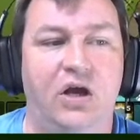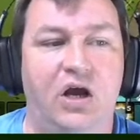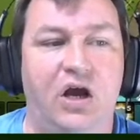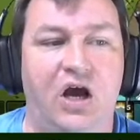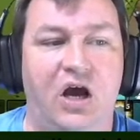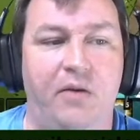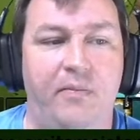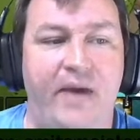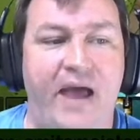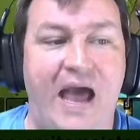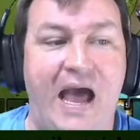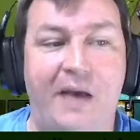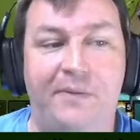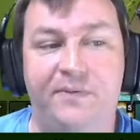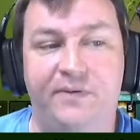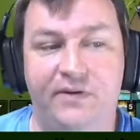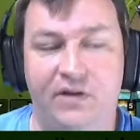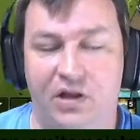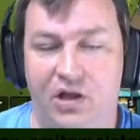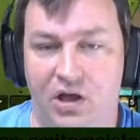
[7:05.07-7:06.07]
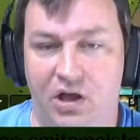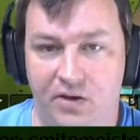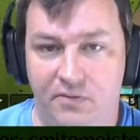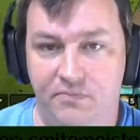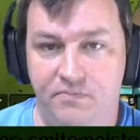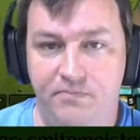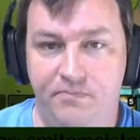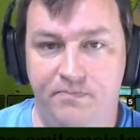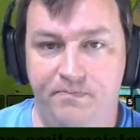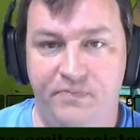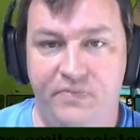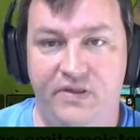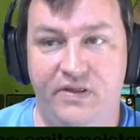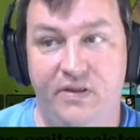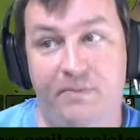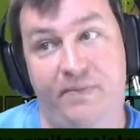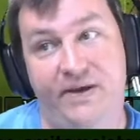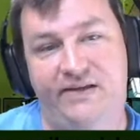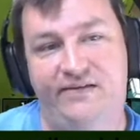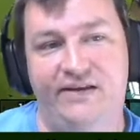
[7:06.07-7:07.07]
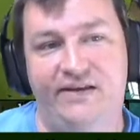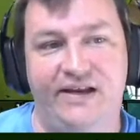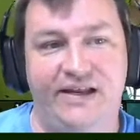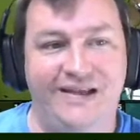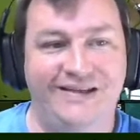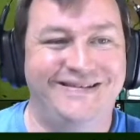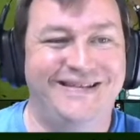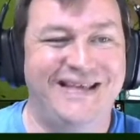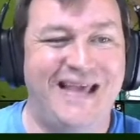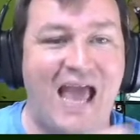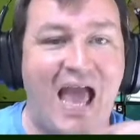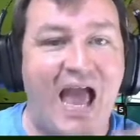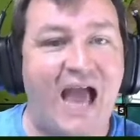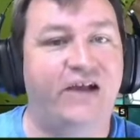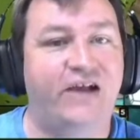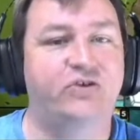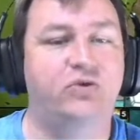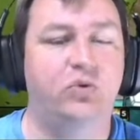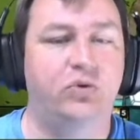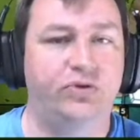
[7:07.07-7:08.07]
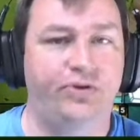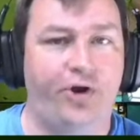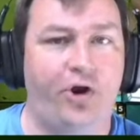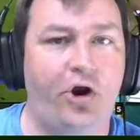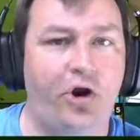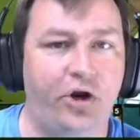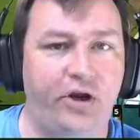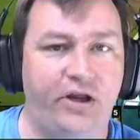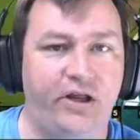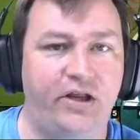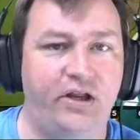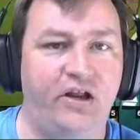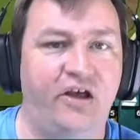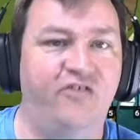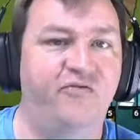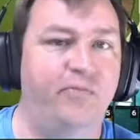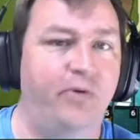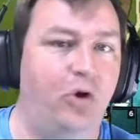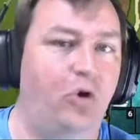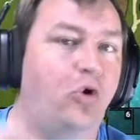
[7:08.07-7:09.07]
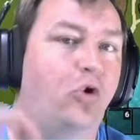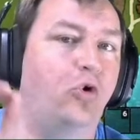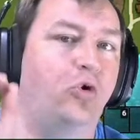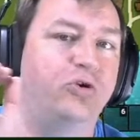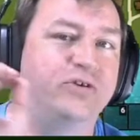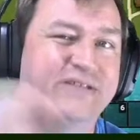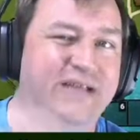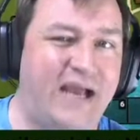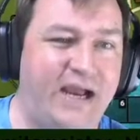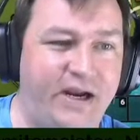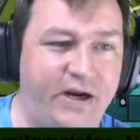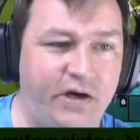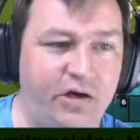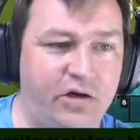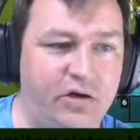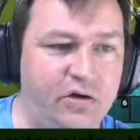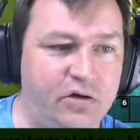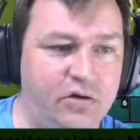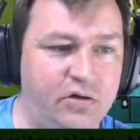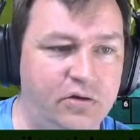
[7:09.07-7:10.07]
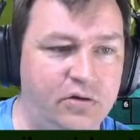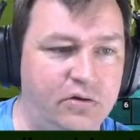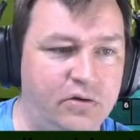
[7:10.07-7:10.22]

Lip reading: Absalom, the big city, is the actual target of Belcora's ire.